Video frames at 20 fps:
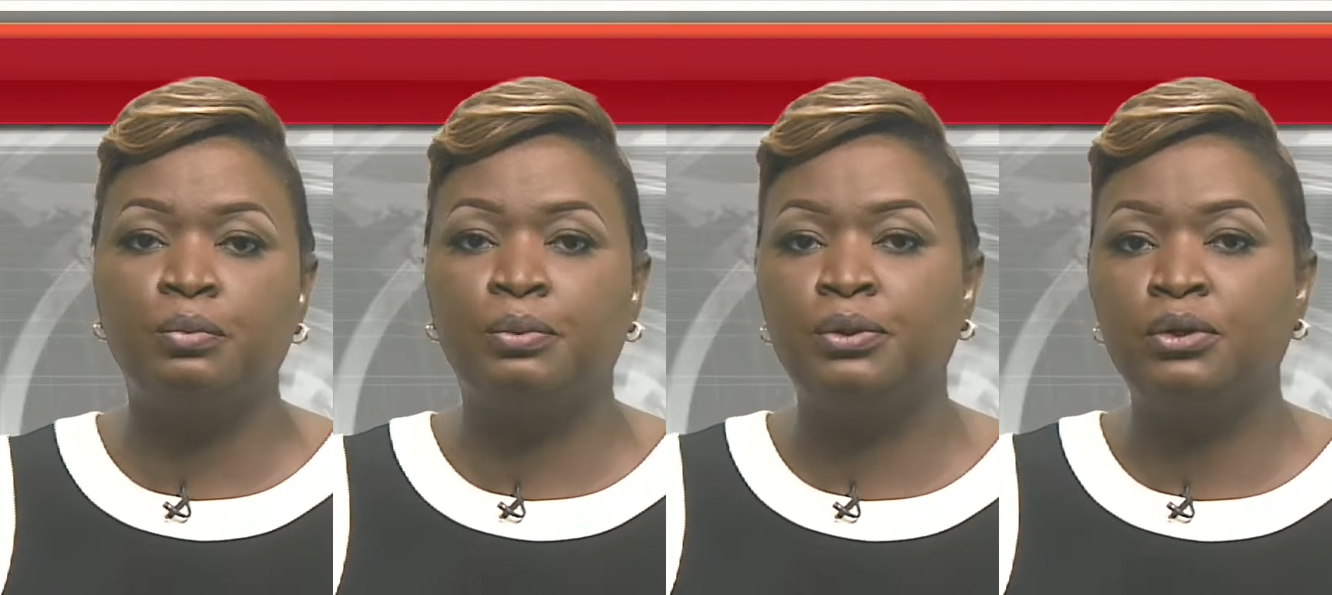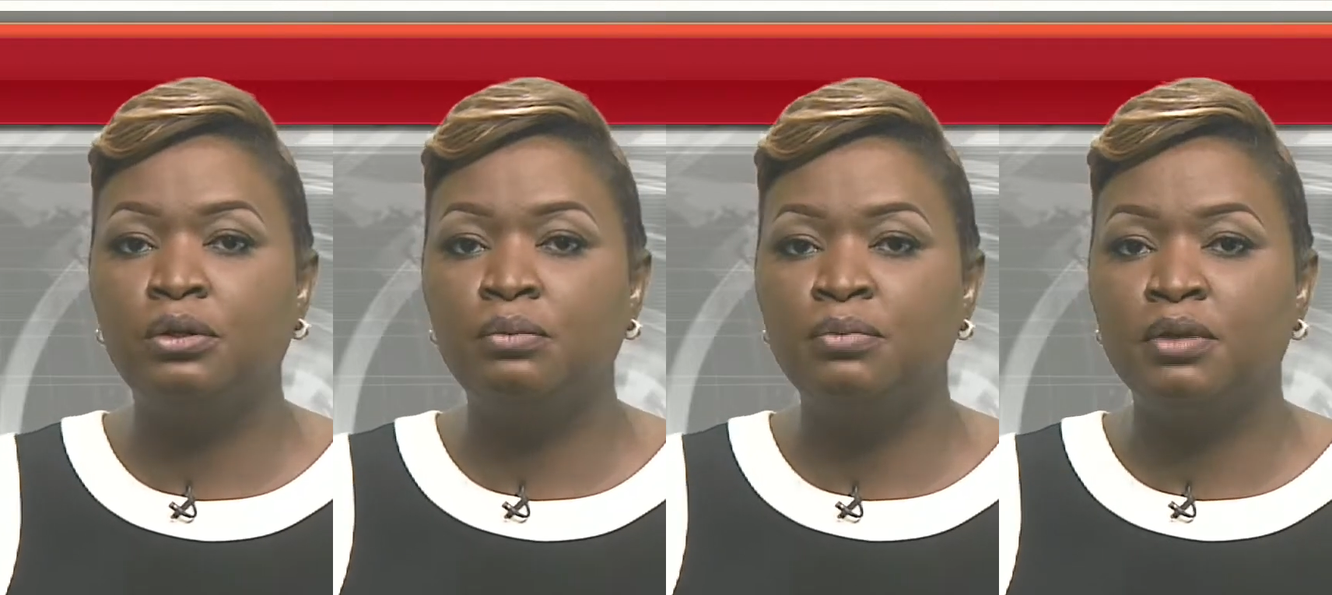
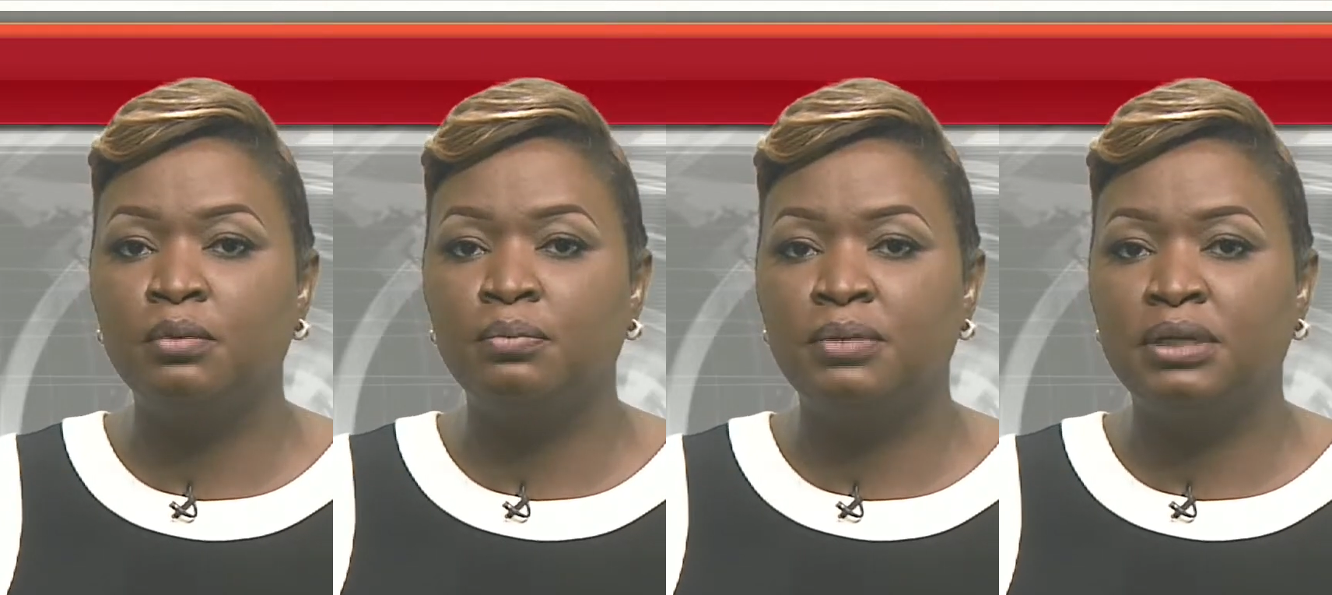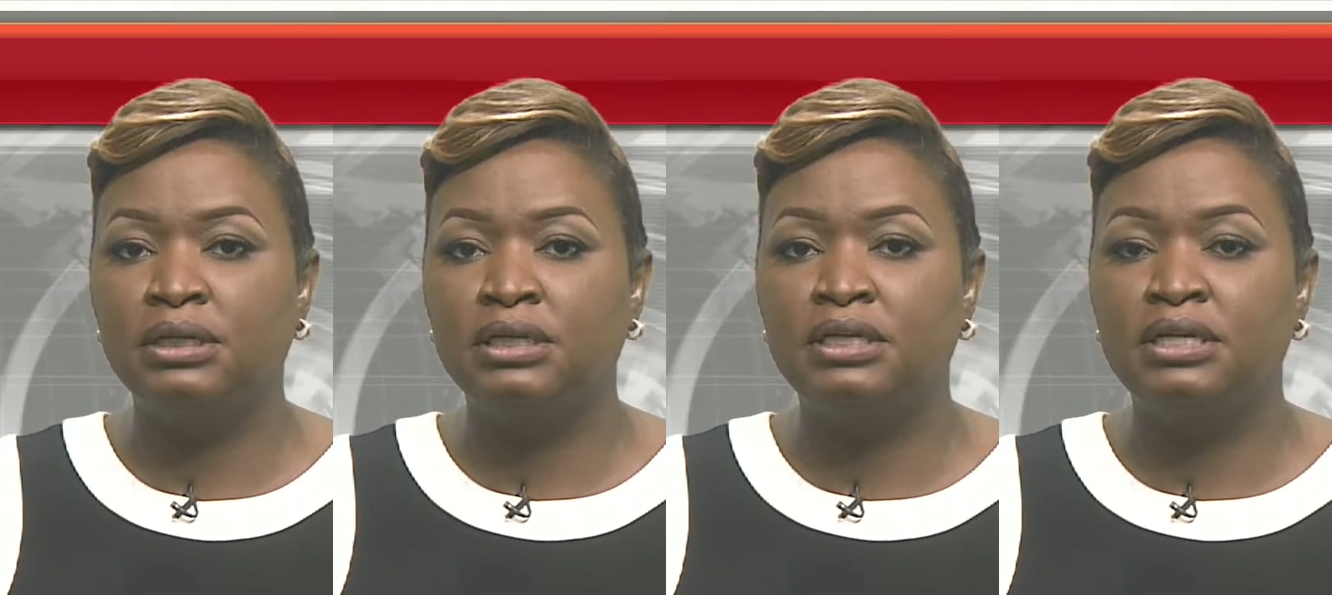Pearl
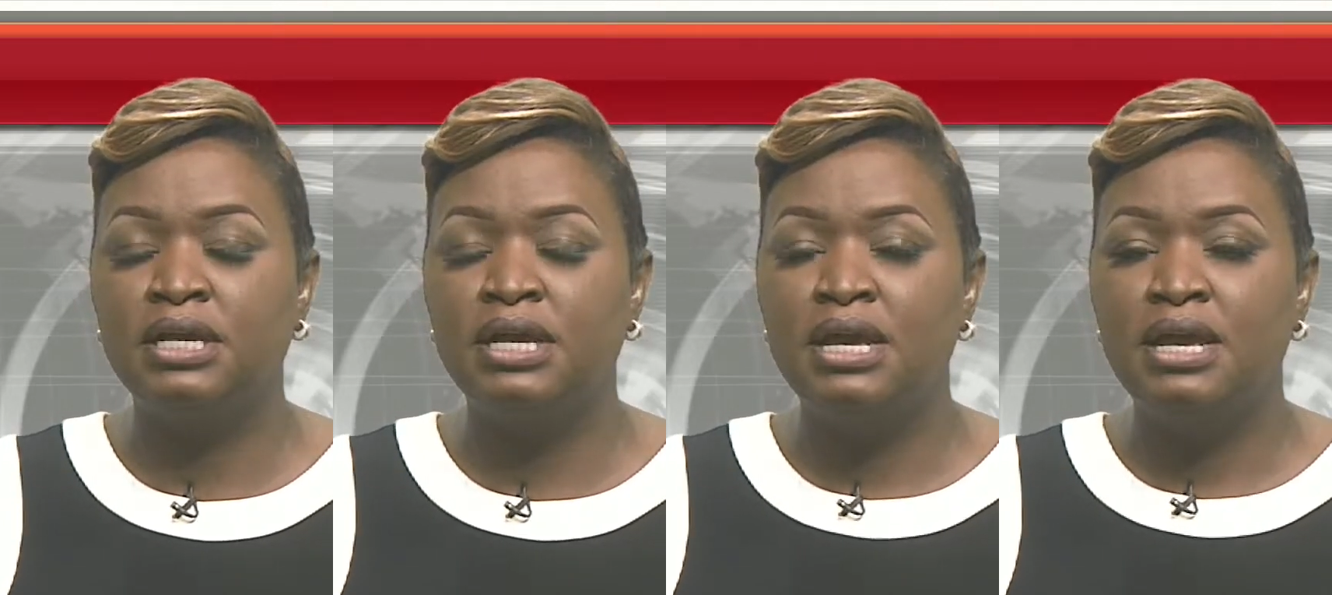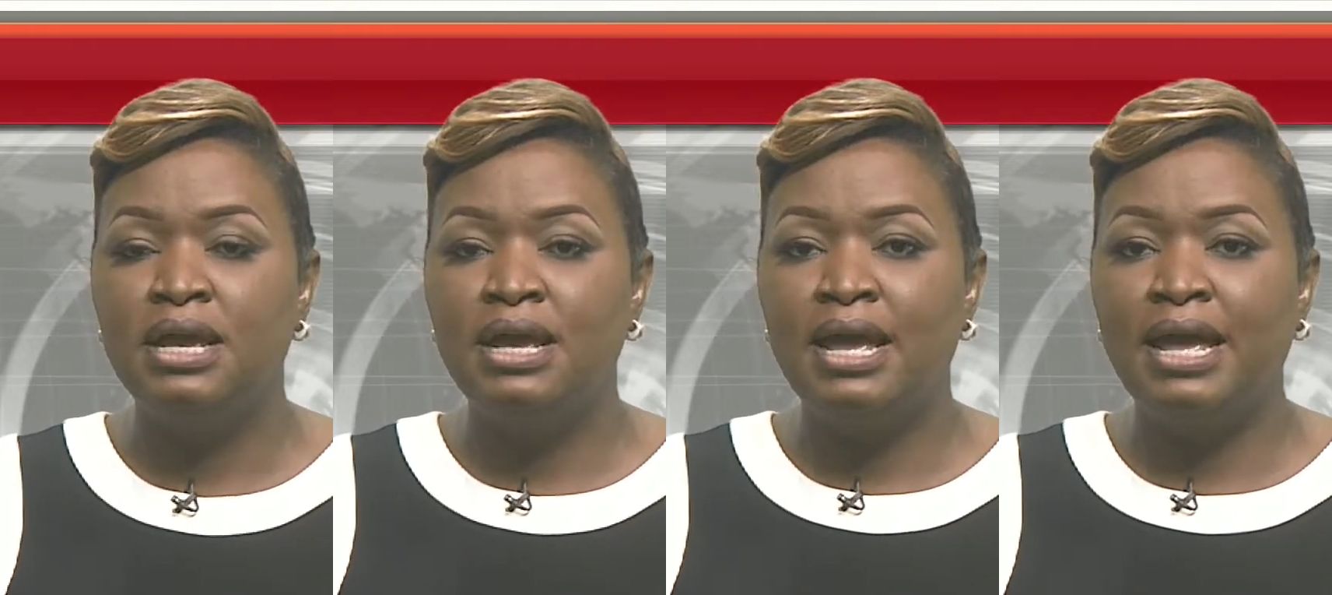McMillan
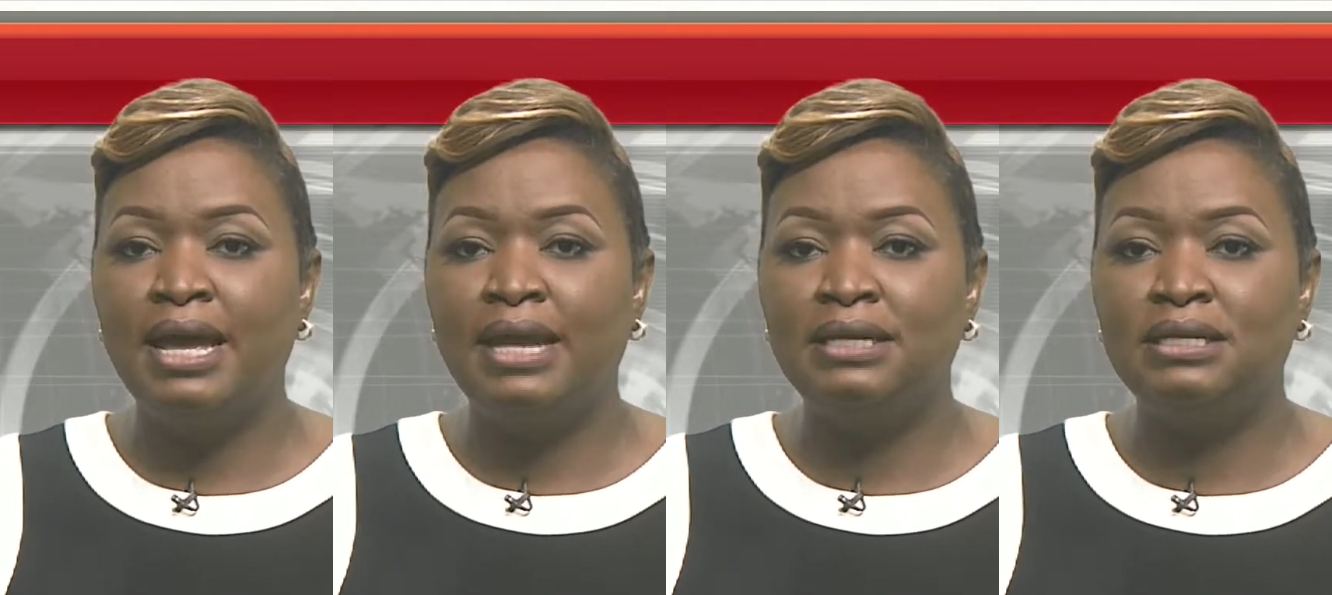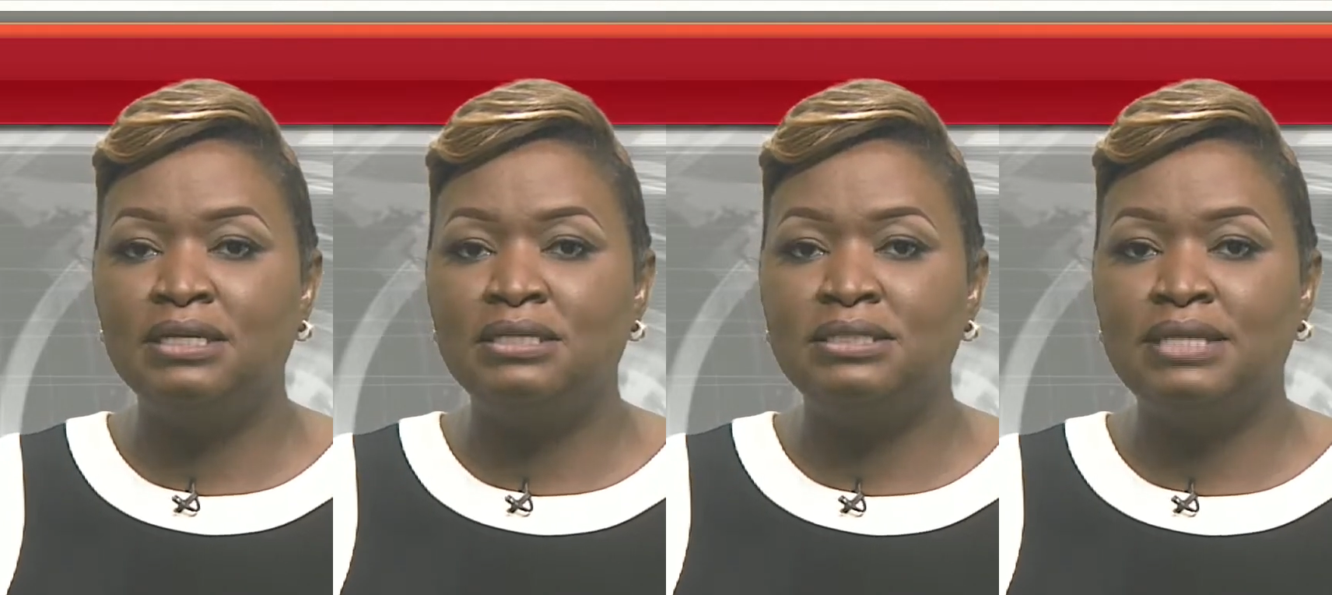
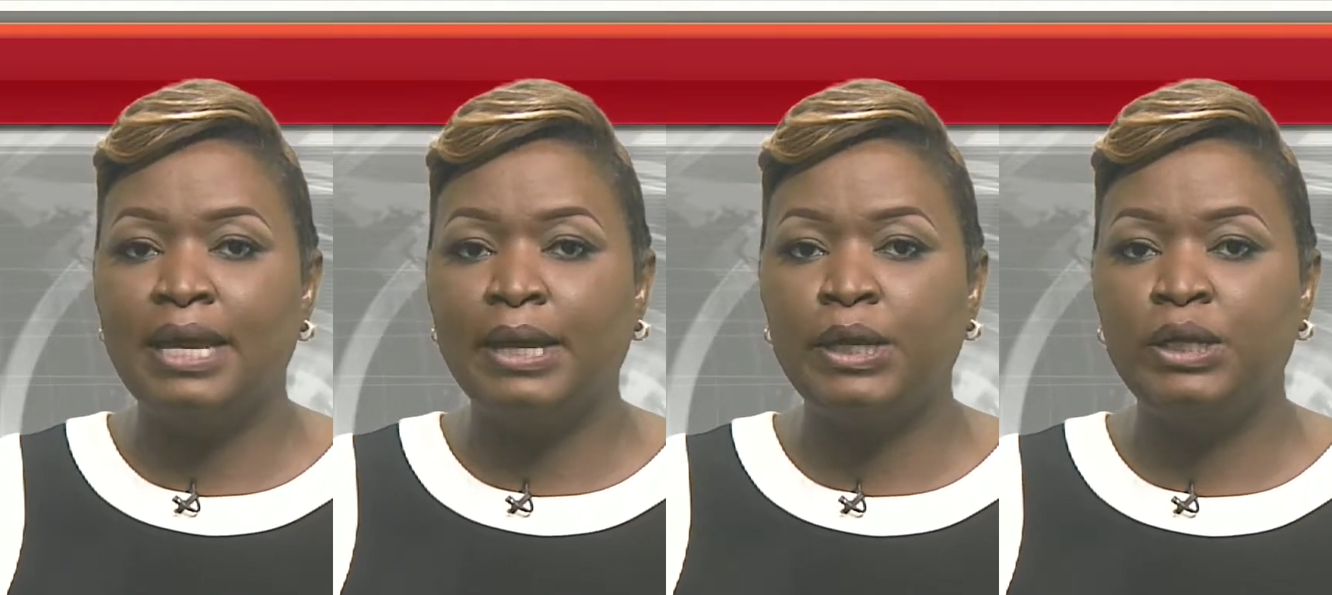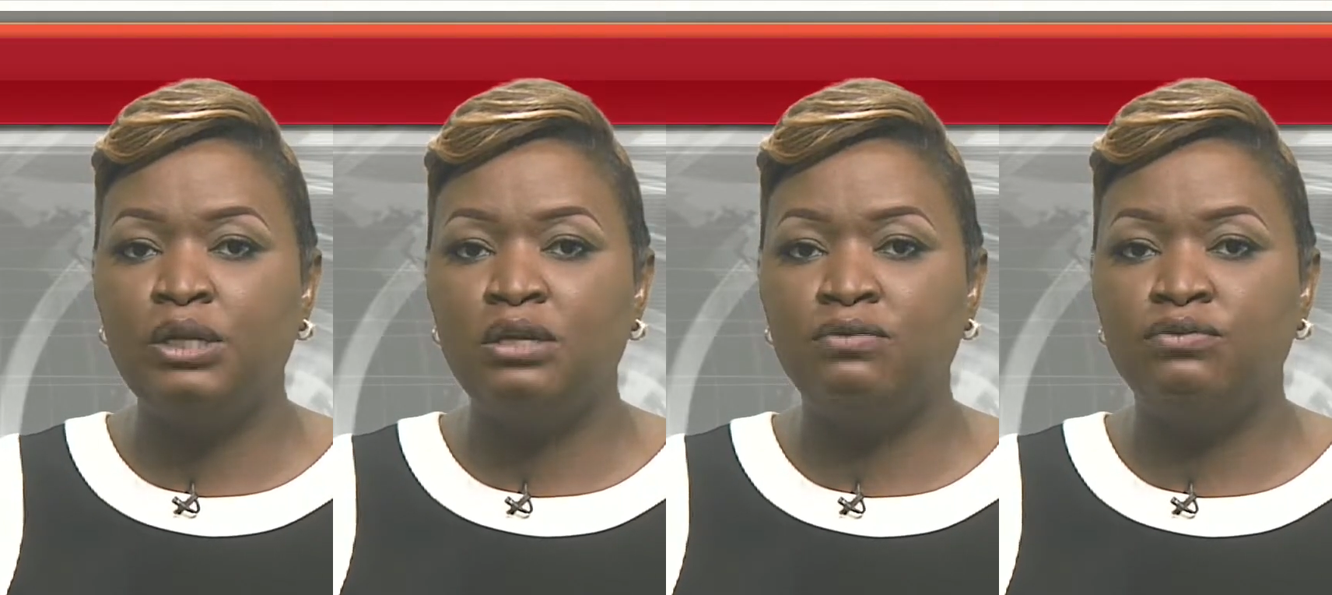and
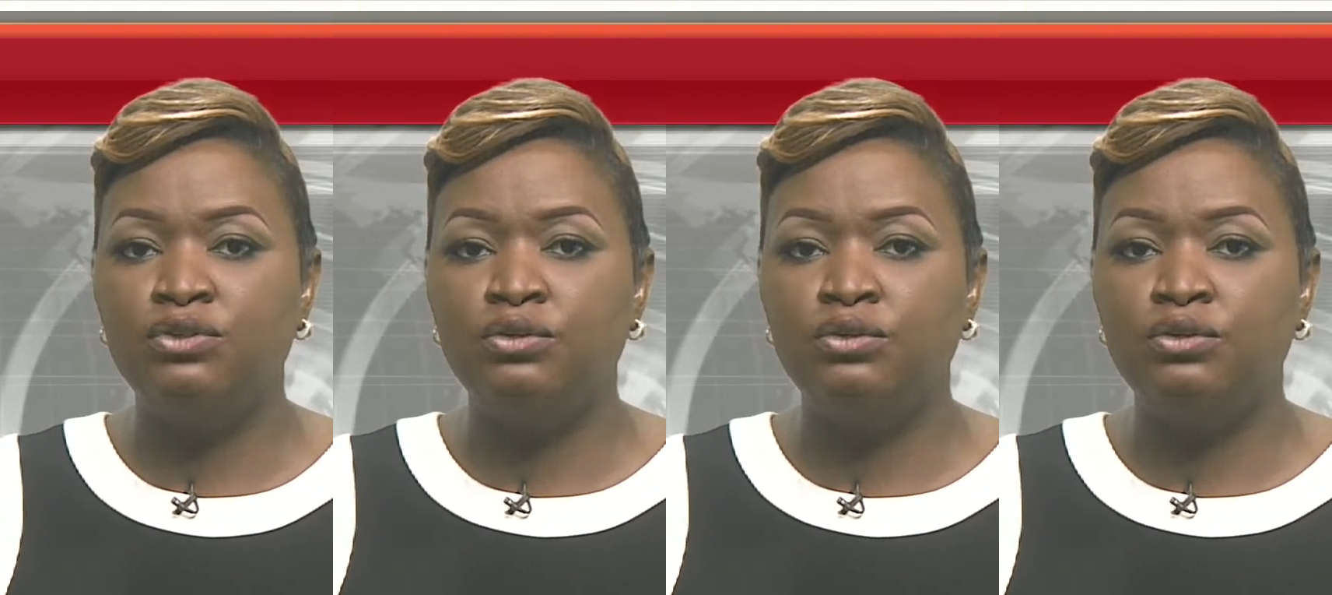Executive